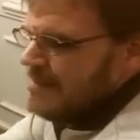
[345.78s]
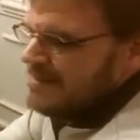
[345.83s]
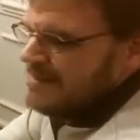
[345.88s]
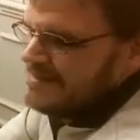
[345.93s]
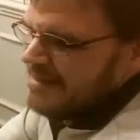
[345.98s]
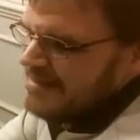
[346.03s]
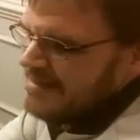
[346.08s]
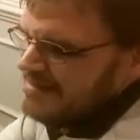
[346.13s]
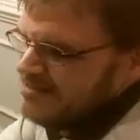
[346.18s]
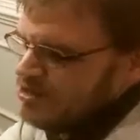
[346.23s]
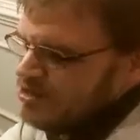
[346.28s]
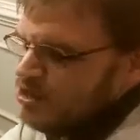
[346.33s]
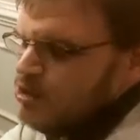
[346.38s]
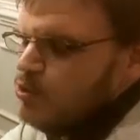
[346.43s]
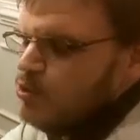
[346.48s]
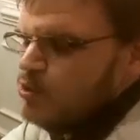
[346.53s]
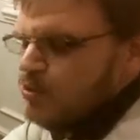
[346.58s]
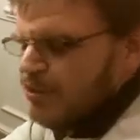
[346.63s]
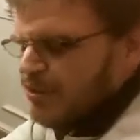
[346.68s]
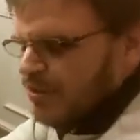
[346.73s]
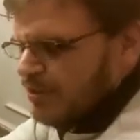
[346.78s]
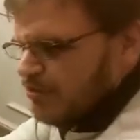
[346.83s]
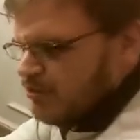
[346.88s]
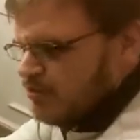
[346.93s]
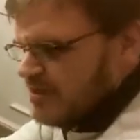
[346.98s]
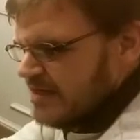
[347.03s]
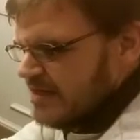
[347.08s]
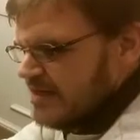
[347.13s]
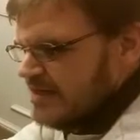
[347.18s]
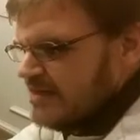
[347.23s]
say, the 2 to
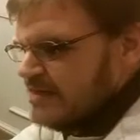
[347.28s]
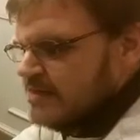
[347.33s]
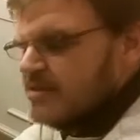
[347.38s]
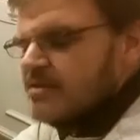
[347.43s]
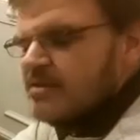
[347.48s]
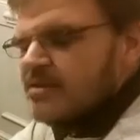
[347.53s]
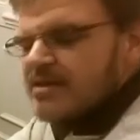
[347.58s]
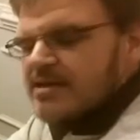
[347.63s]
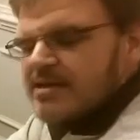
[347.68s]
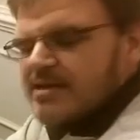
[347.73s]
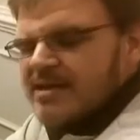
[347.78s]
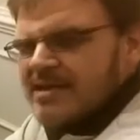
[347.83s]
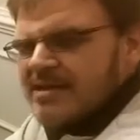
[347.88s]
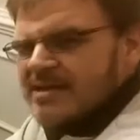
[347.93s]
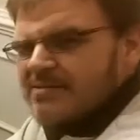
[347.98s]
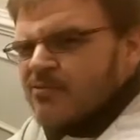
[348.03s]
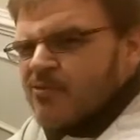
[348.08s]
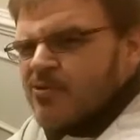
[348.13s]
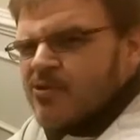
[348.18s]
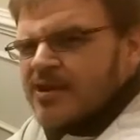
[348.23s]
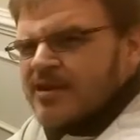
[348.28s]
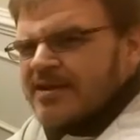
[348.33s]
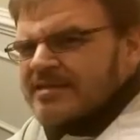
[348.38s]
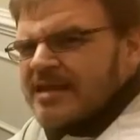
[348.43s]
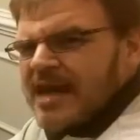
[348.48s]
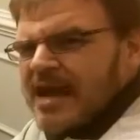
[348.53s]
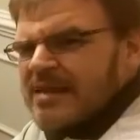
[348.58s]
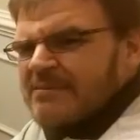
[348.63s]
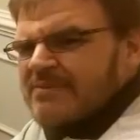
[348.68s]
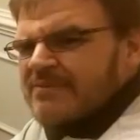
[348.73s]
3 in the morning
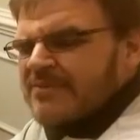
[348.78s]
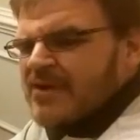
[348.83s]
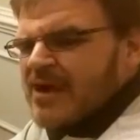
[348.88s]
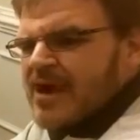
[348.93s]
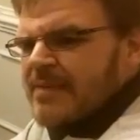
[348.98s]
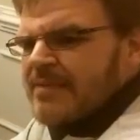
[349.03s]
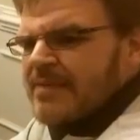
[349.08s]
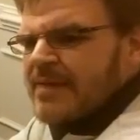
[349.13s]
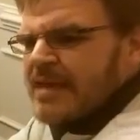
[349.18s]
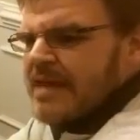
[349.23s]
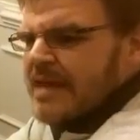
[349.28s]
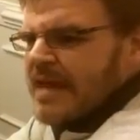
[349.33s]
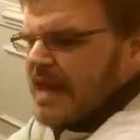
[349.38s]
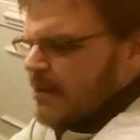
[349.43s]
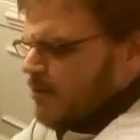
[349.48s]
time frame.